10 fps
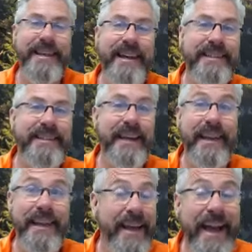And I was like,
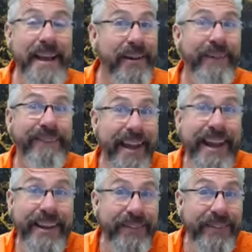yeah, you're
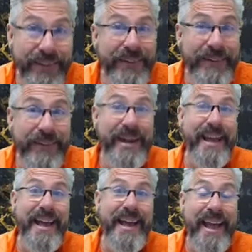right, you do.
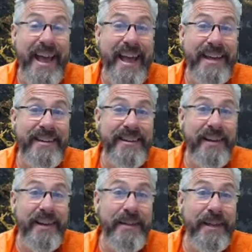And
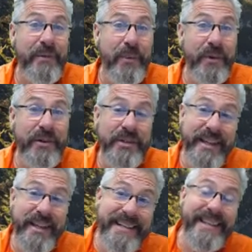in order to
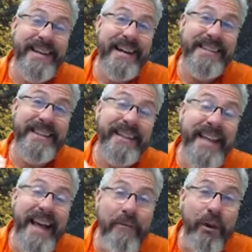get to the next
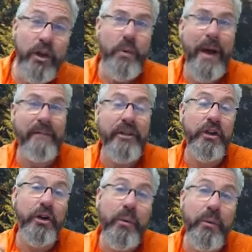level, you have to
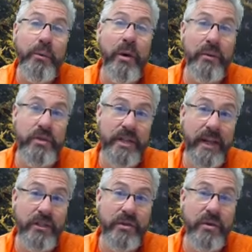go through all those
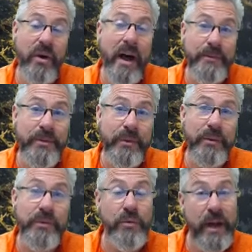challenges or
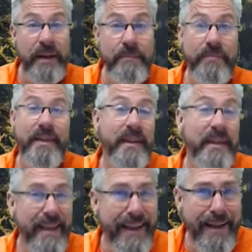obstacles, right?
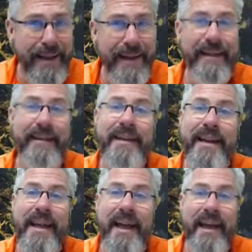Yeah.
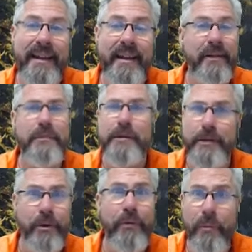And I go,
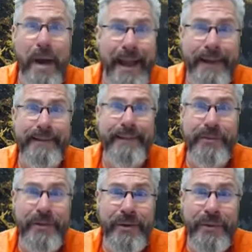you're right,
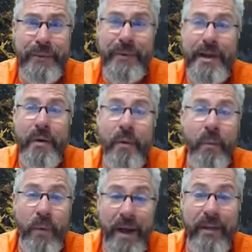you do.
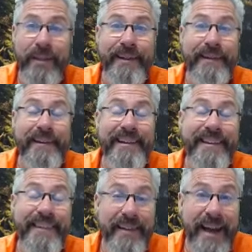Well,
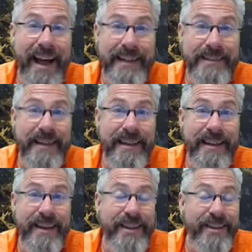you guys,
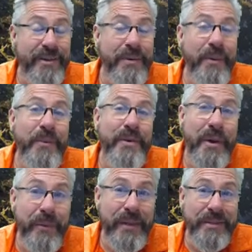you don't
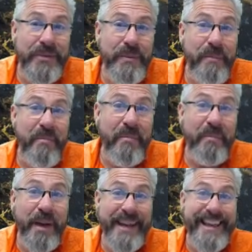know this,
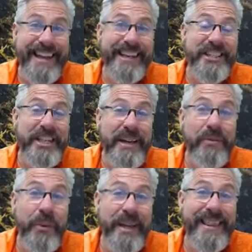but
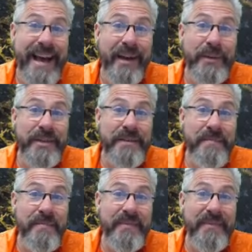
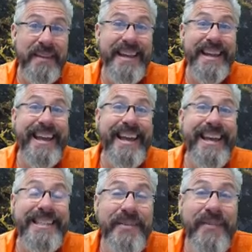Achieve3000
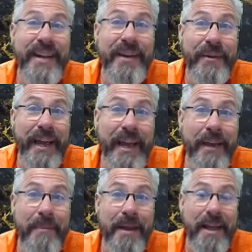is a video
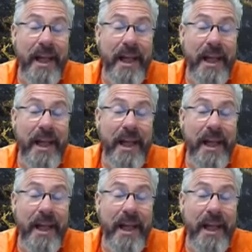game.